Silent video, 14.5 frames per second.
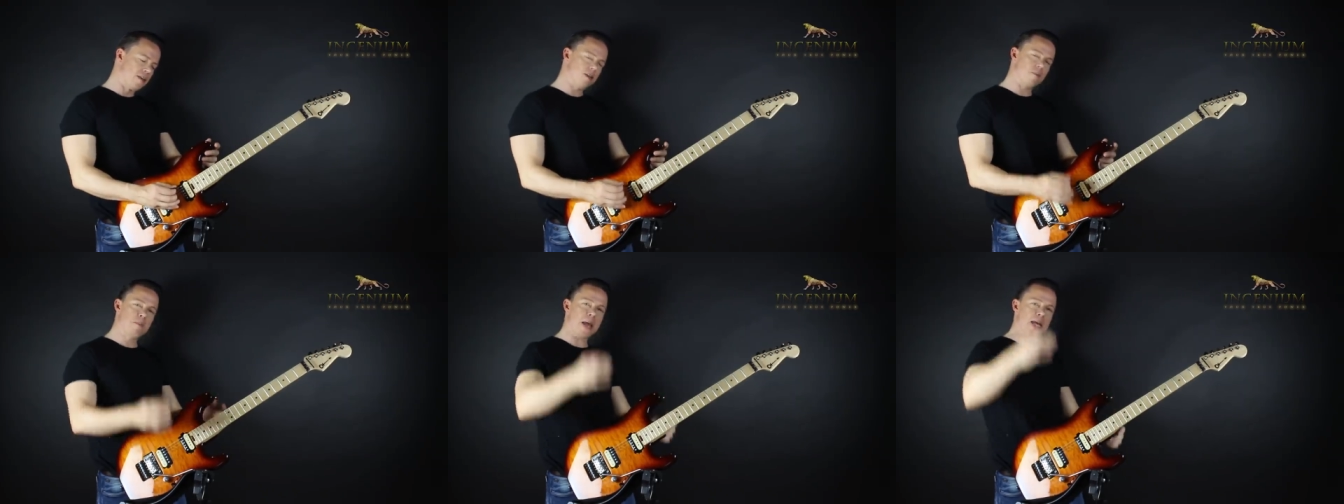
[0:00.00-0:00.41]

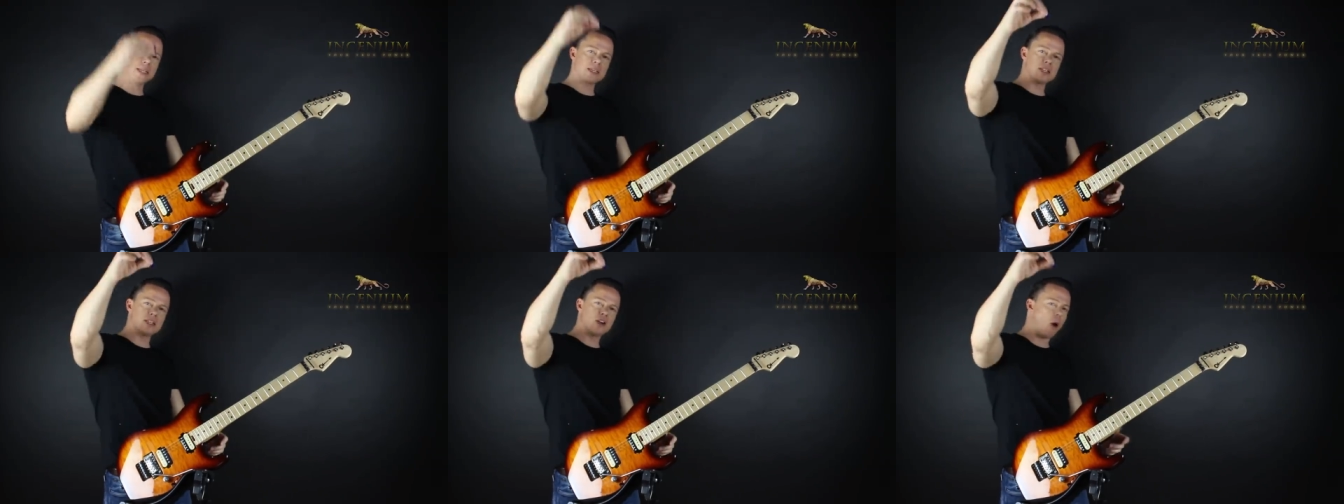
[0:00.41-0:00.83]
The pick
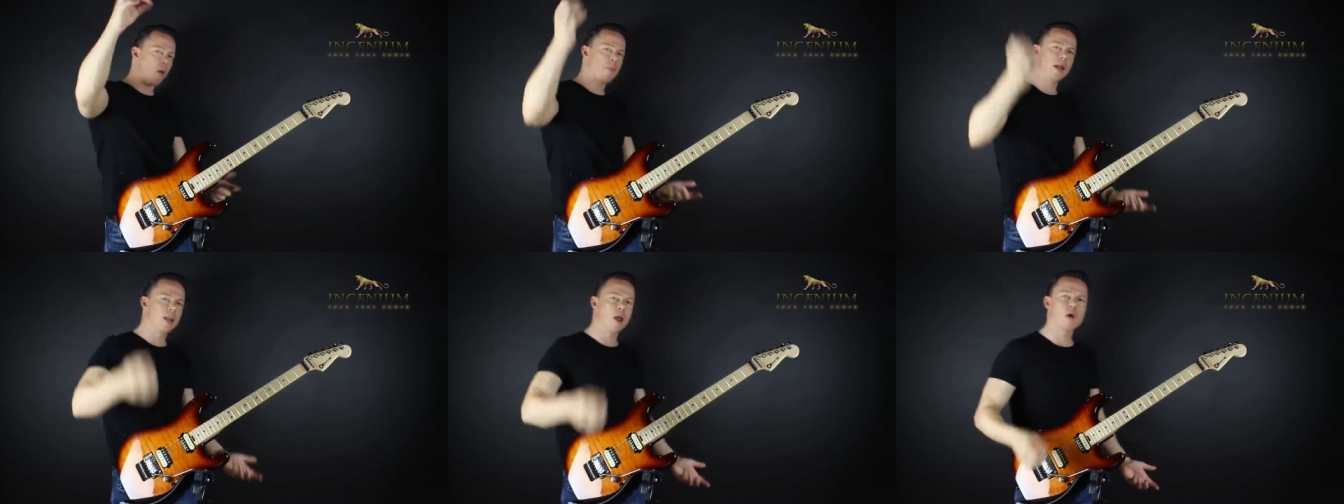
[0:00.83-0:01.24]
doesn't go
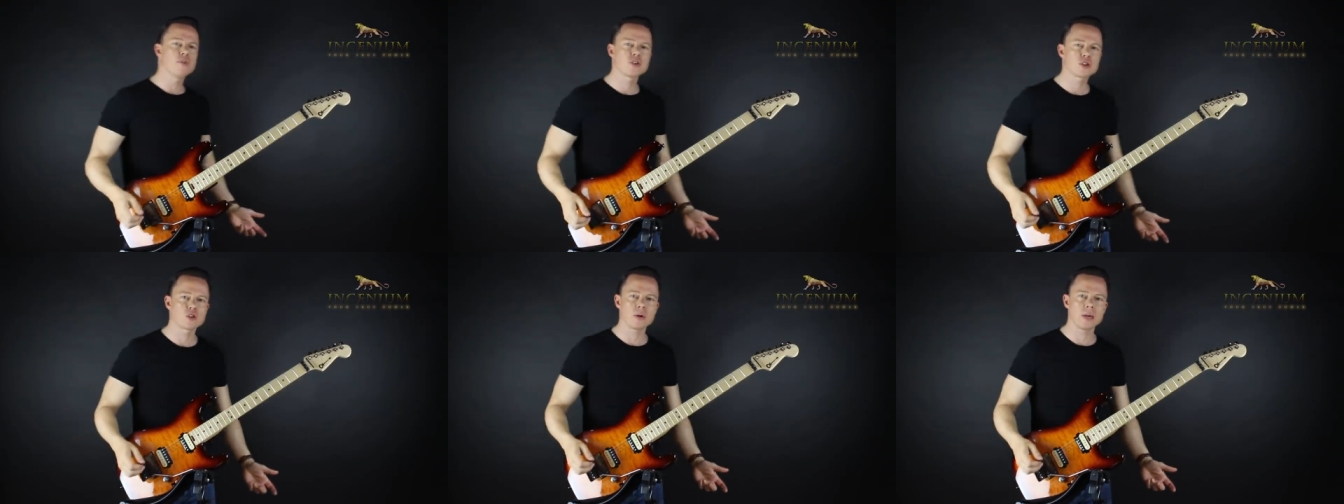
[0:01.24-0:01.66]
below
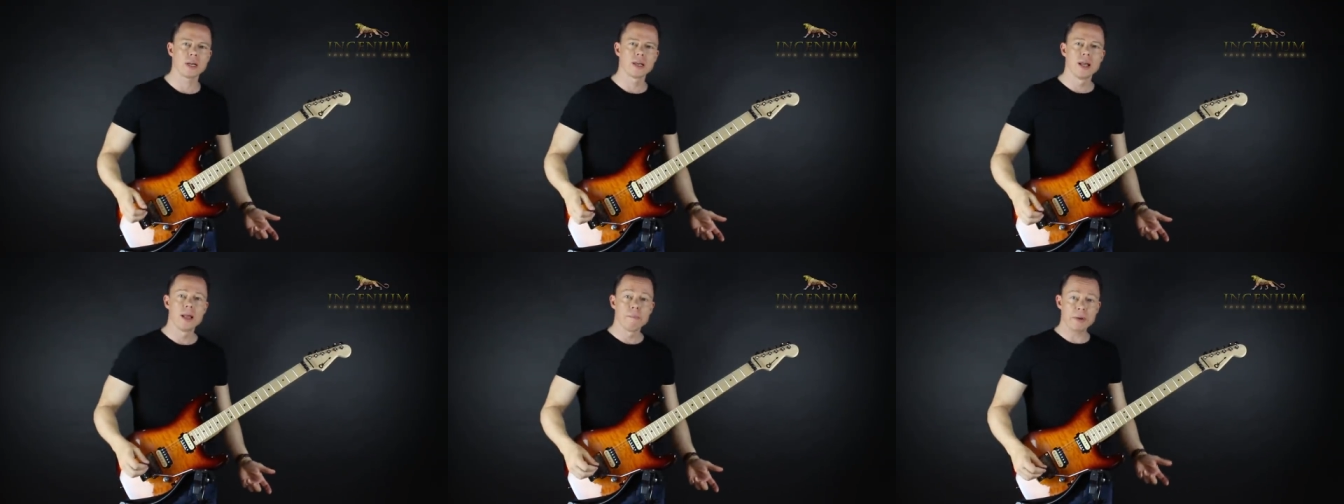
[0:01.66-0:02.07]
the string